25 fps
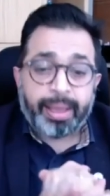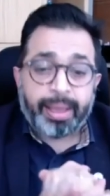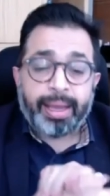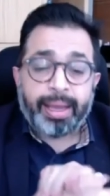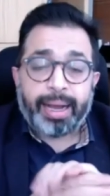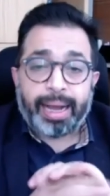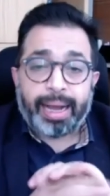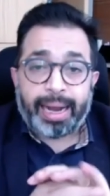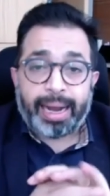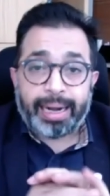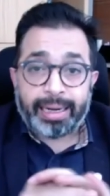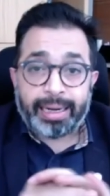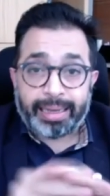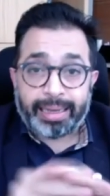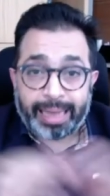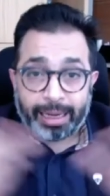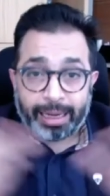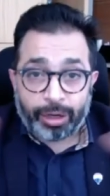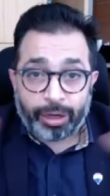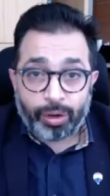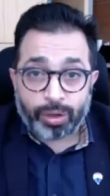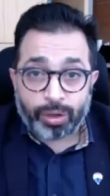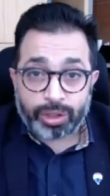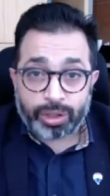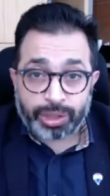And
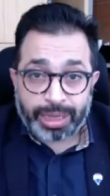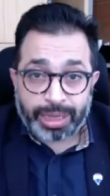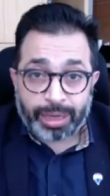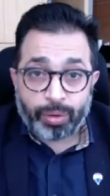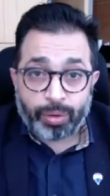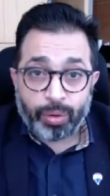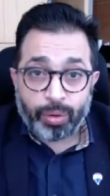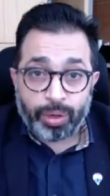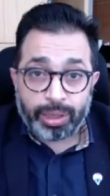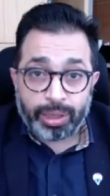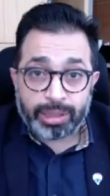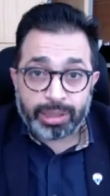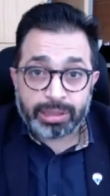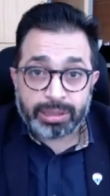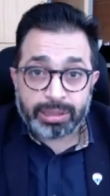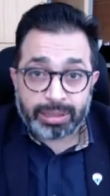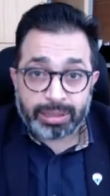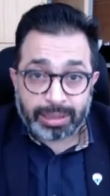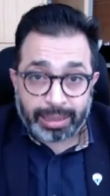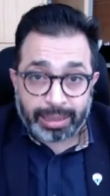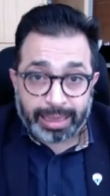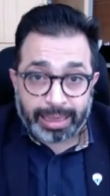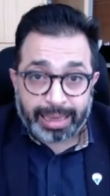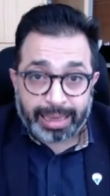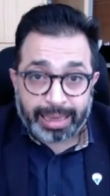take your stakeholders,
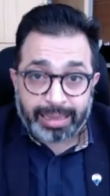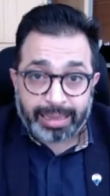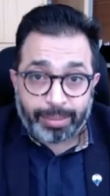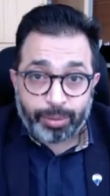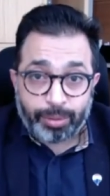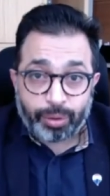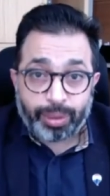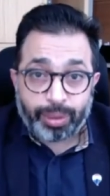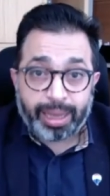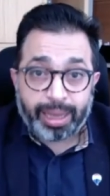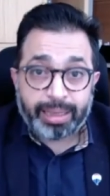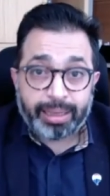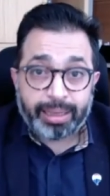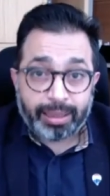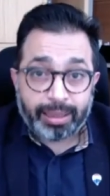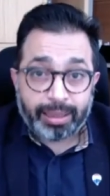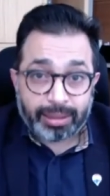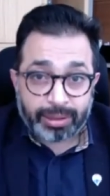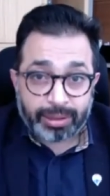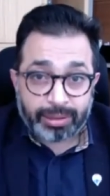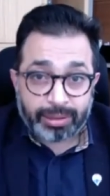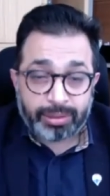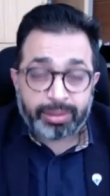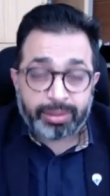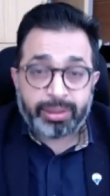get them together,
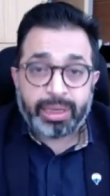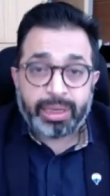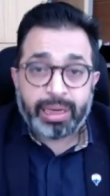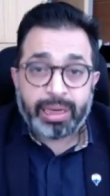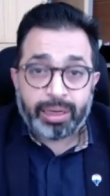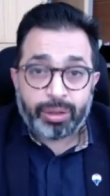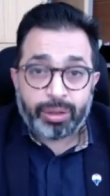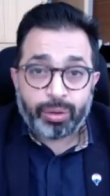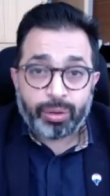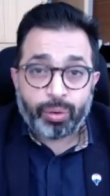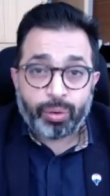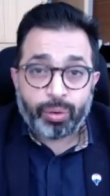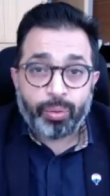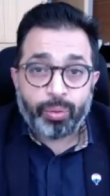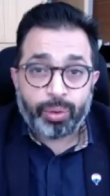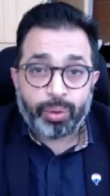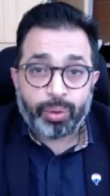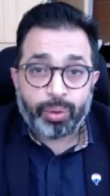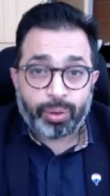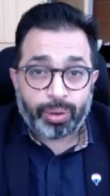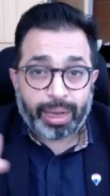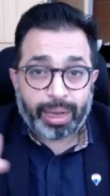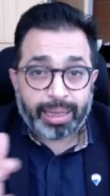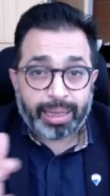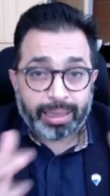think through
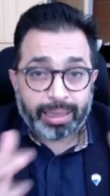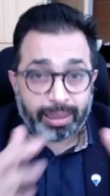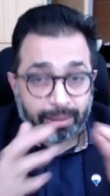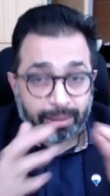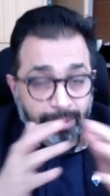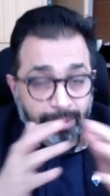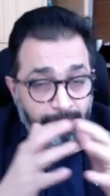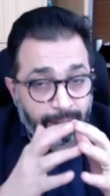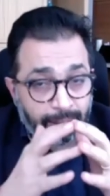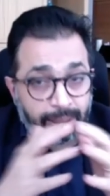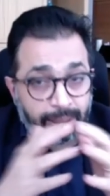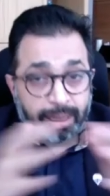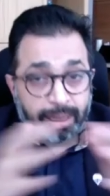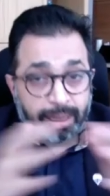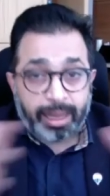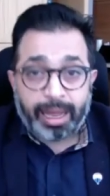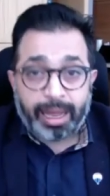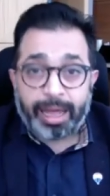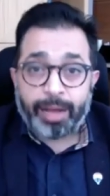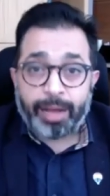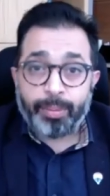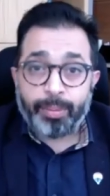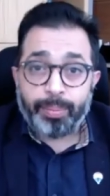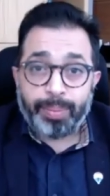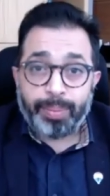together,
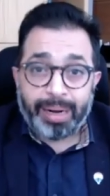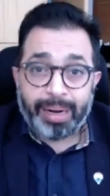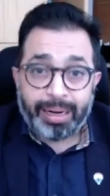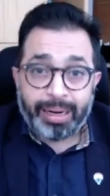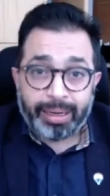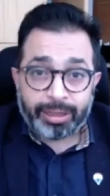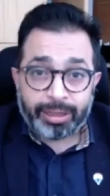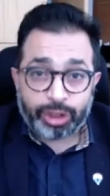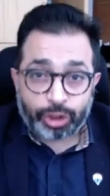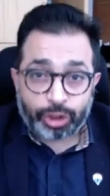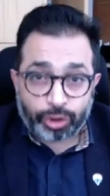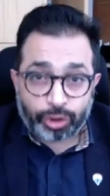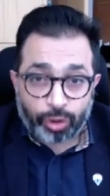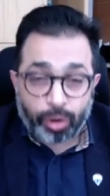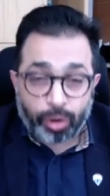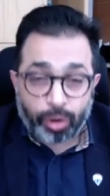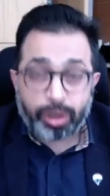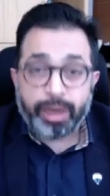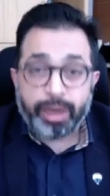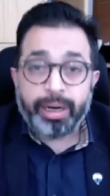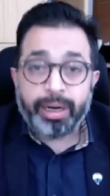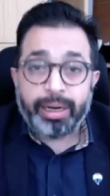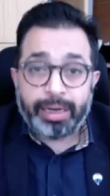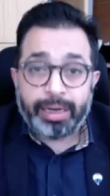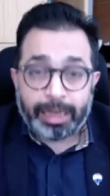and build a
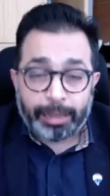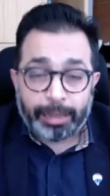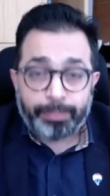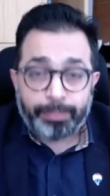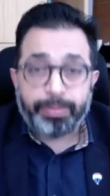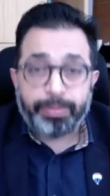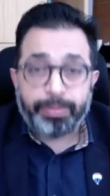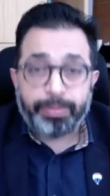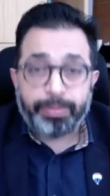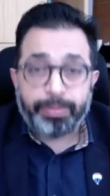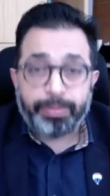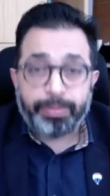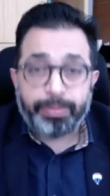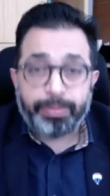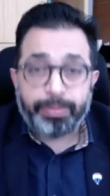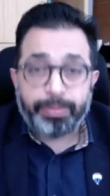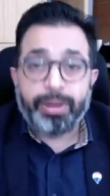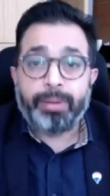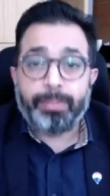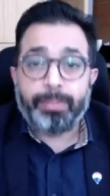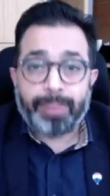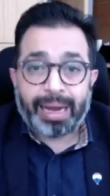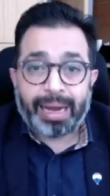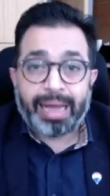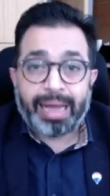stronger, deeper
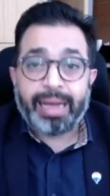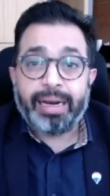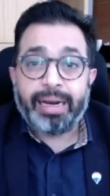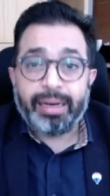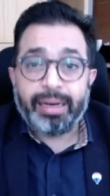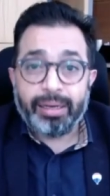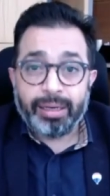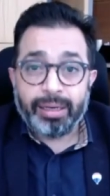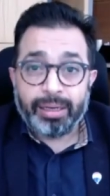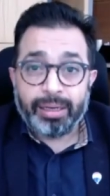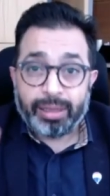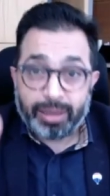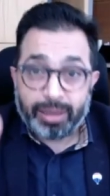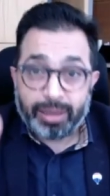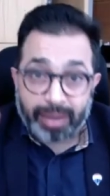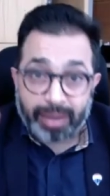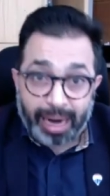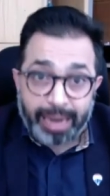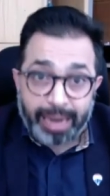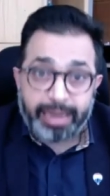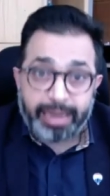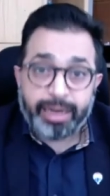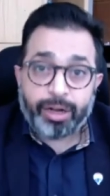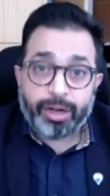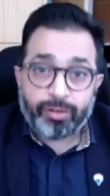plan
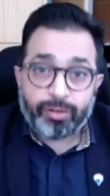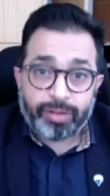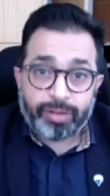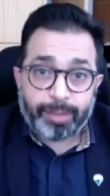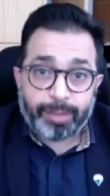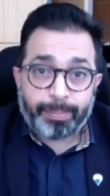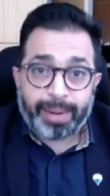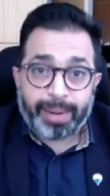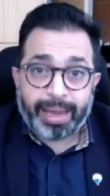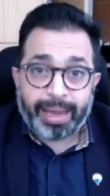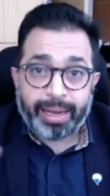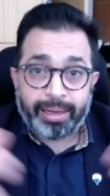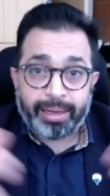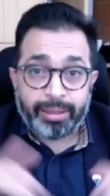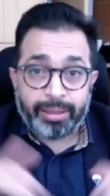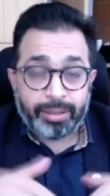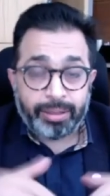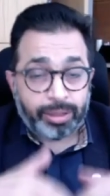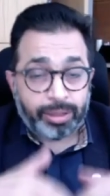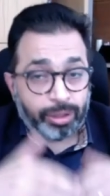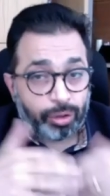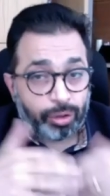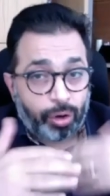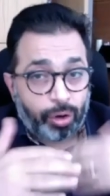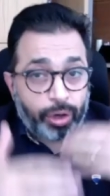write it off the plan,
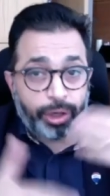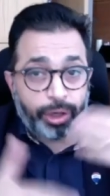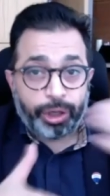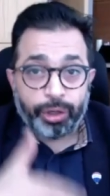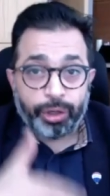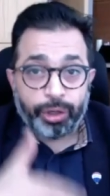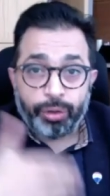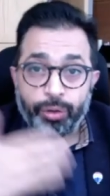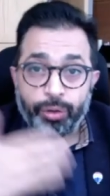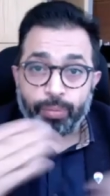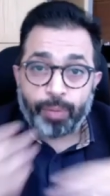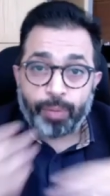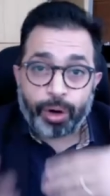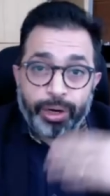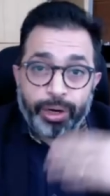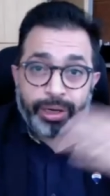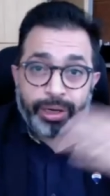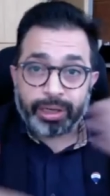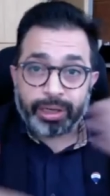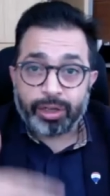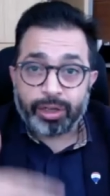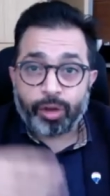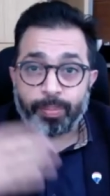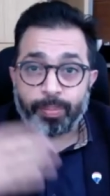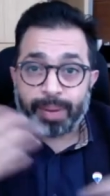continue to
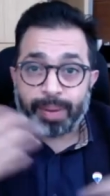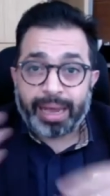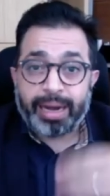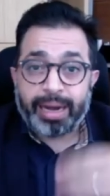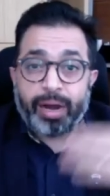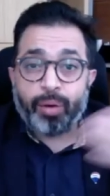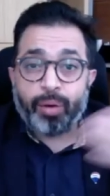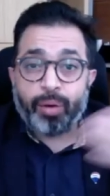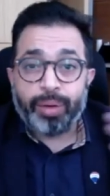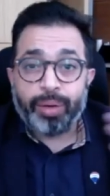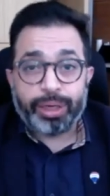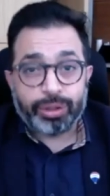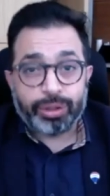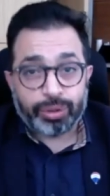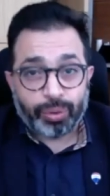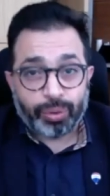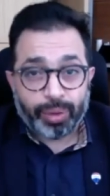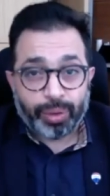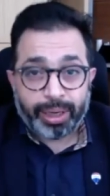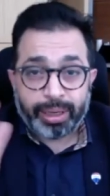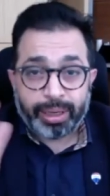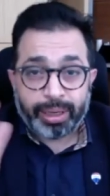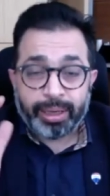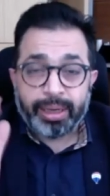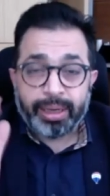monitor your plan, how it is
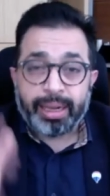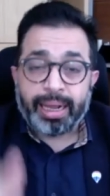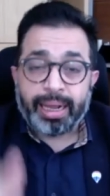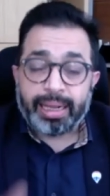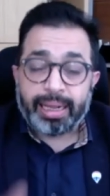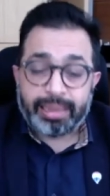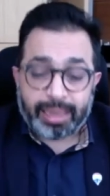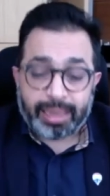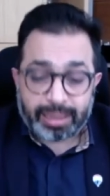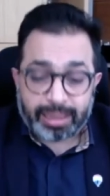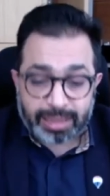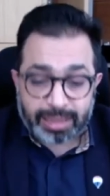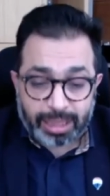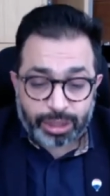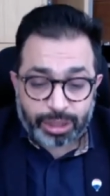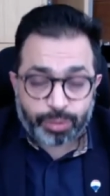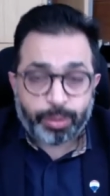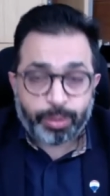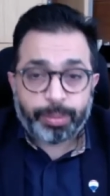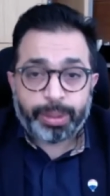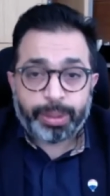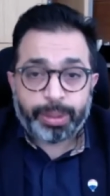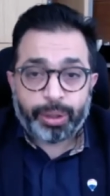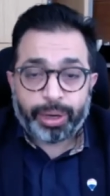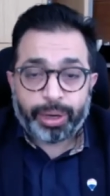going, and the results would
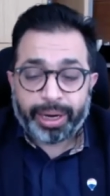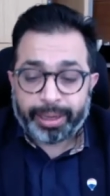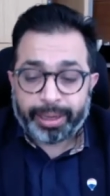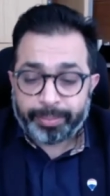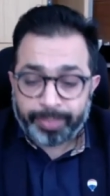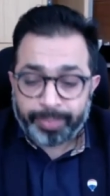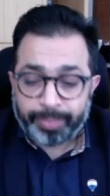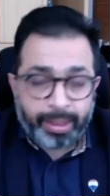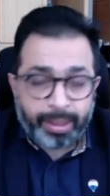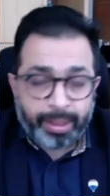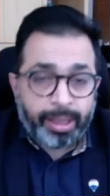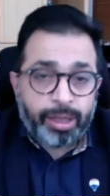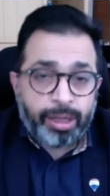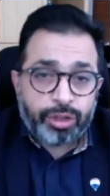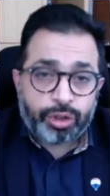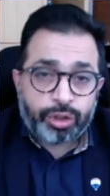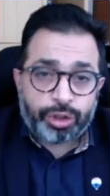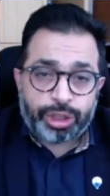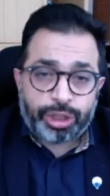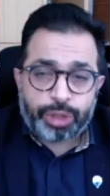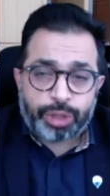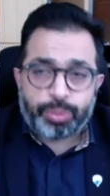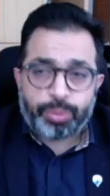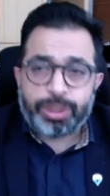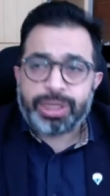be great. So
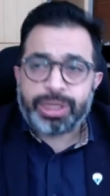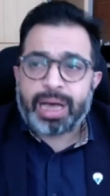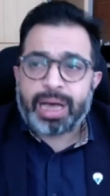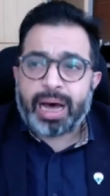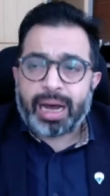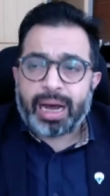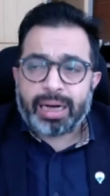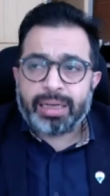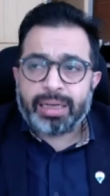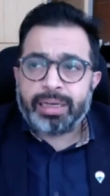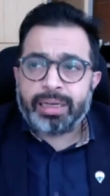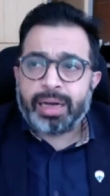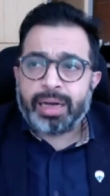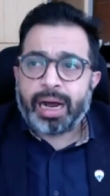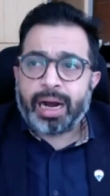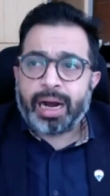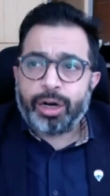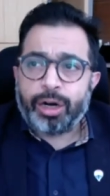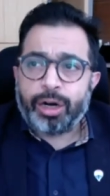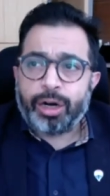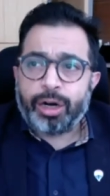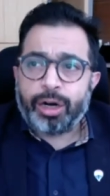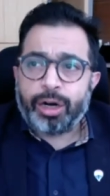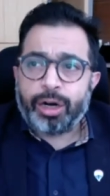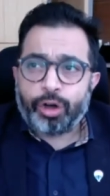this was our, our
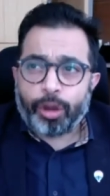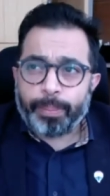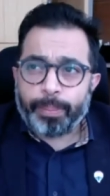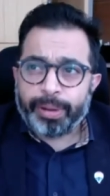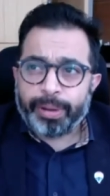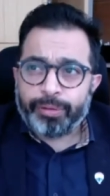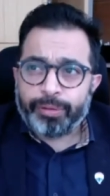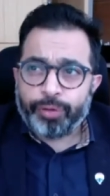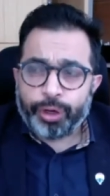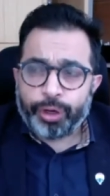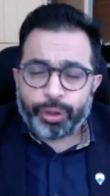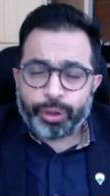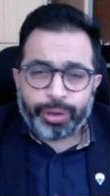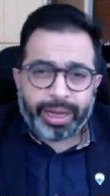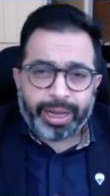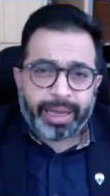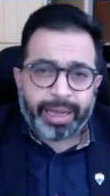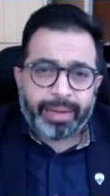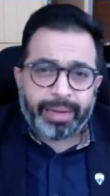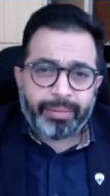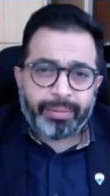topic for today.